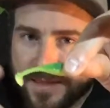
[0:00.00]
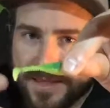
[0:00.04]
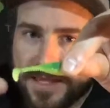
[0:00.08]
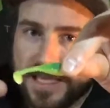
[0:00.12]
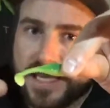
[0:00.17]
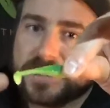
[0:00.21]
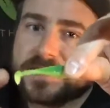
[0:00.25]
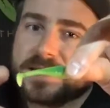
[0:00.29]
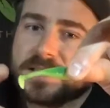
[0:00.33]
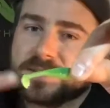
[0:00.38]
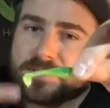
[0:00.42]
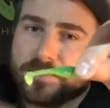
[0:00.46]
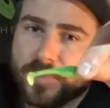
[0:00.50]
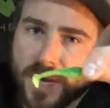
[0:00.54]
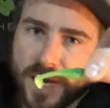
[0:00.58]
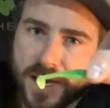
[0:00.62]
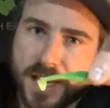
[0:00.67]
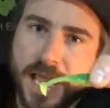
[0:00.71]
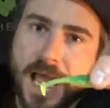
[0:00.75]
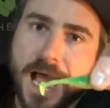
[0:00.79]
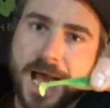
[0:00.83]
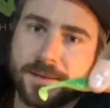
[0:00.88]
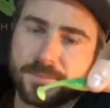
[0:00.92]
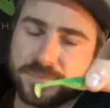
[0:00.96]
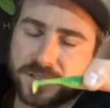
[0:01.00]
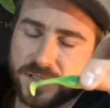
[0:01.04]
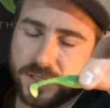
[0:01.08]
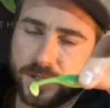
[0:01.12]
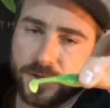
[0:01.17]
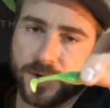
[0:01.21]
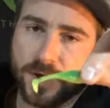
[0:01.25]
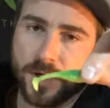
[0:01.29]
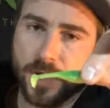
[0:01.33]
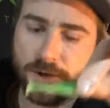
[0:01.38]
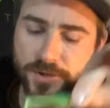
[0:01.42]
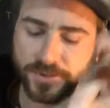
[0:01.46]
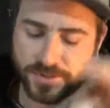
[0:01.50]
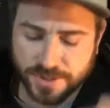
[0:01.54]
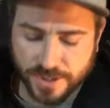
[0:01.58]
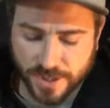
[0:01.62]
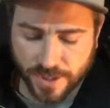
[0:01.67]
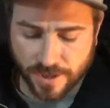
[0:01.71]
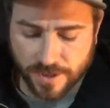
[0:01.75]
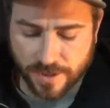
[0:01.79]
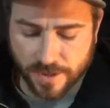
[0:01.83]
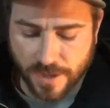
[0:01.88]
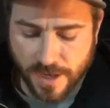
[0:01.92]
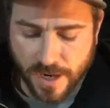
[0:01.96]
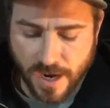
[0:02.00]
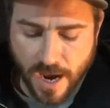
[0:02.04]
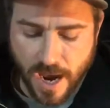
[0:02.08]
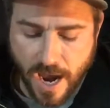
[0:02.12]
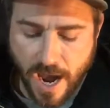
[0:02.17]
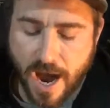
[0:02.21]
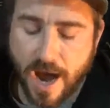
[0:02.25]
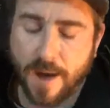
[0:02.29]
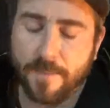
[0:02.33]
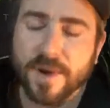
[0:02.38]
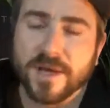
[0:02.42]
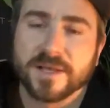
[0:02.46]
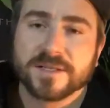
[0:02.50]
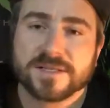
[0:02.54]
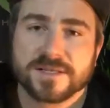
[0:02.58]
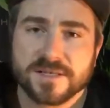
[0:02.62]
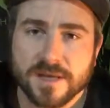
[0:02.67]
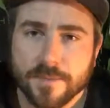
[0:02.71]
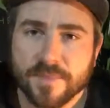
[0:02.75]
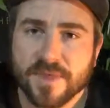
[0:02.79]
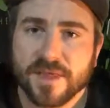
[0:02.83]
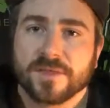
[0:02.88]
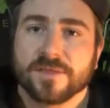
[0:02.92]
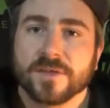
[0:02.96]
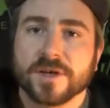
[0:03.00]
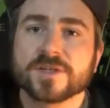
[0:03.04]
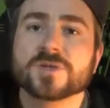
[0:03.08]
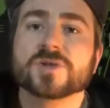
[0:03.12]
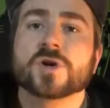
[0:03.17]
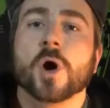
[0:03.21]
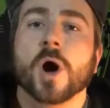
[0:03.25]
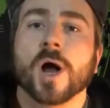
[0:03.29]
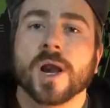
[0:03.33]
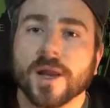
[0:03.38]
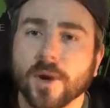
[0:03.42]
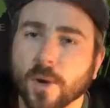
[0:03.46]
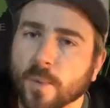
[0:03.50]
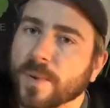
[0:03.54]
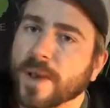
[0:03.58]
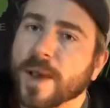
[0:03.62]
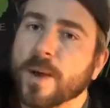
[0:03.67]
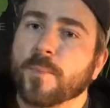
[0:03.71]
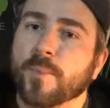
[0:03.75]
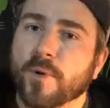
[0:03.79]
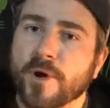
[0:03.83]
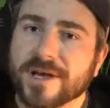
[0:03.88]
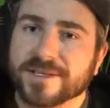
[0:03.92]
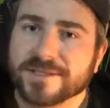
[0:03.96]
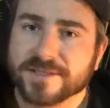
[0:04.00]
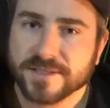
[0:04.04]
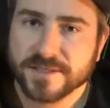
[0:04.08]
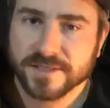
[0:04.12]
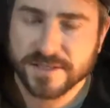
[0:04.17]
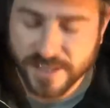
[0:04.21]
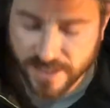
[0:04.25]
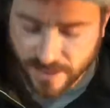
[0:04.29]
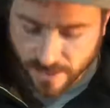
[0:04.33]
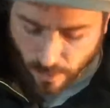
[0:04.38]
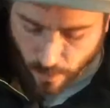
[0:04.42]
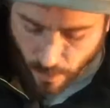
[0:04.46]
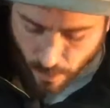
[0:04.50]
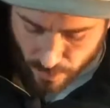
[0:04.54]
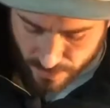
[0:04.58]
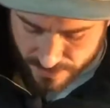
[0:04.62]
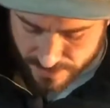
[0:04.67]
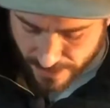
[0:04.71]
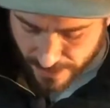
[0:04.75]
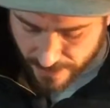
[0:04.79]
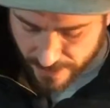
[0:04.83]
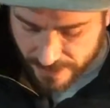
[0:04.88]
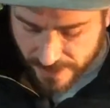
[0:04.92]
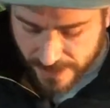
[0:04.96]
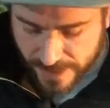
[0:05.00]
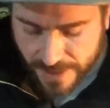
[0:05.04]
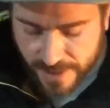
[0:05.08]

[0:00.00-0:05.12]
This is my absolute go-to, and something that's got a little bit of presence in the water.